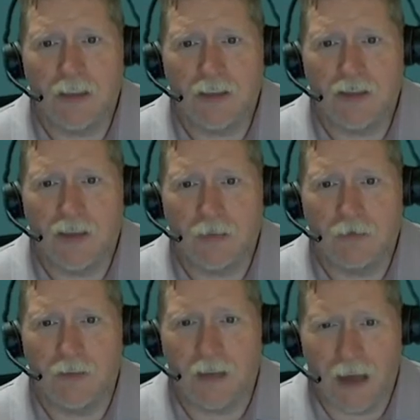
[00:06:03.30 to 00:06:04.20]
off
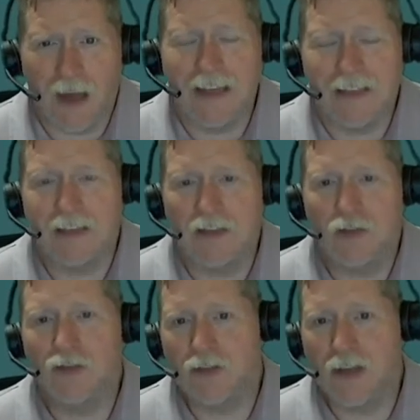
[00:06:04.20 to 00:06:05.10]
the high gear
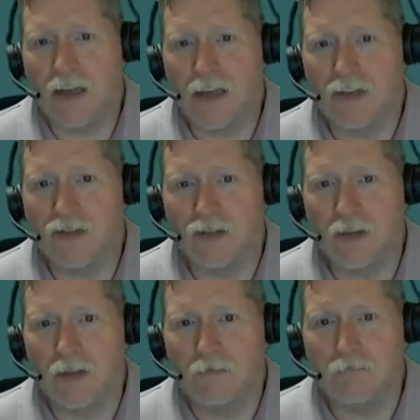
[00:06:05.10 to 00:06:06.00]
stage
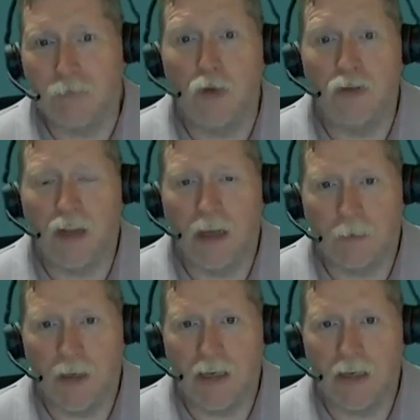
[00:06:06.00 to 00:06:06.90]
of most
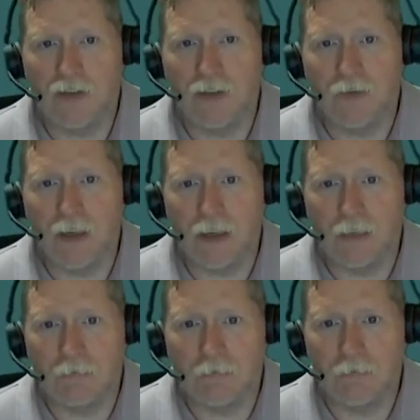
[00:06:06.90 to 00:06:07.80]
campaigns as they
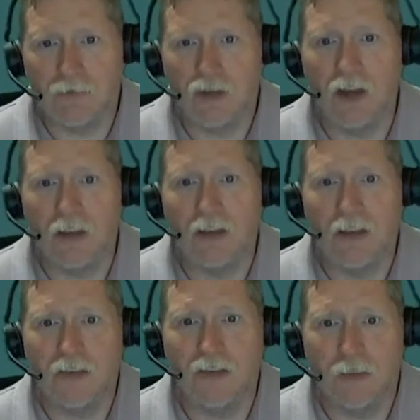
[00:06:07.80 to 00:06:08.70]
chug
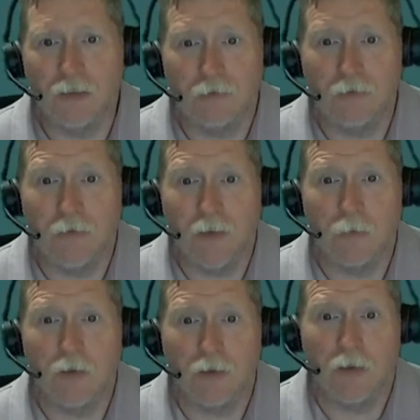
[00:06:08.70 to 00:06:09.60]
into
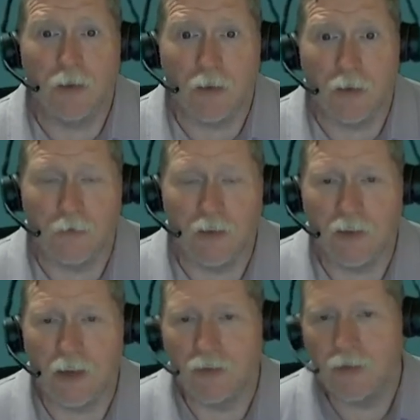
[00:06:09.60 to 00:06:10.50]
November 3rd in this
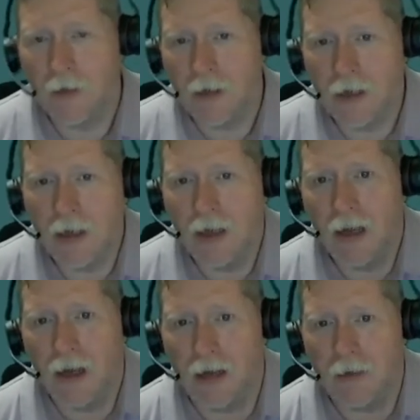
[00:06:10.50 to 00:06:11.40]
case.
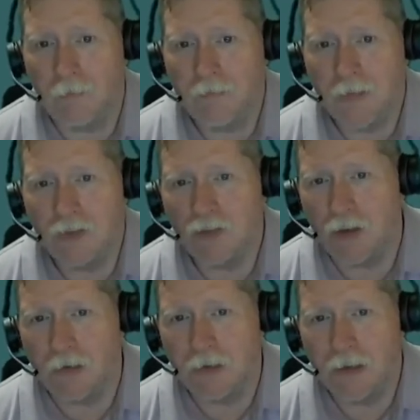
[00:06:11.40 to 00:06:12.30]
Um,
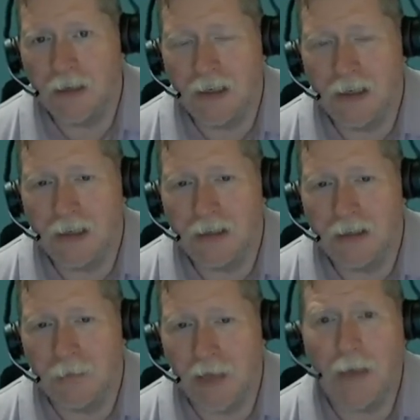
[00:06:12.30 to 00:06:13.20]
so
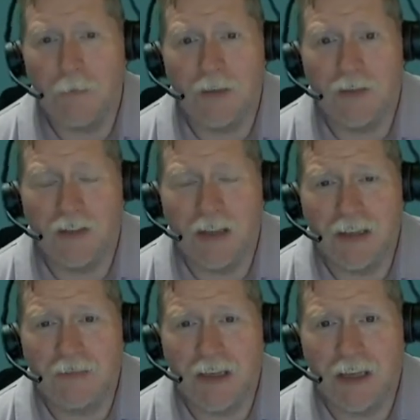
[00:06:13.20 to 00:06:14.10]
I'm happy to say
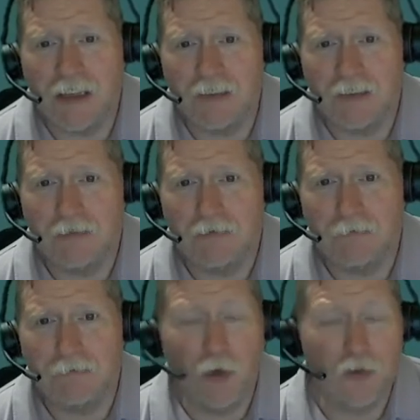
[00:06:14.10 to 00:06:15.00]
that
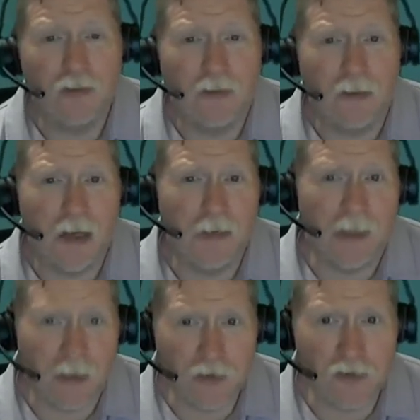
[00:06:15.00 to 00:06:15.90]
a lot of my
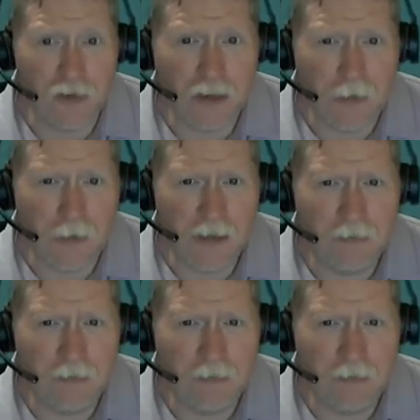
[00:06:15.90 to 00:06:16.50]
literature came in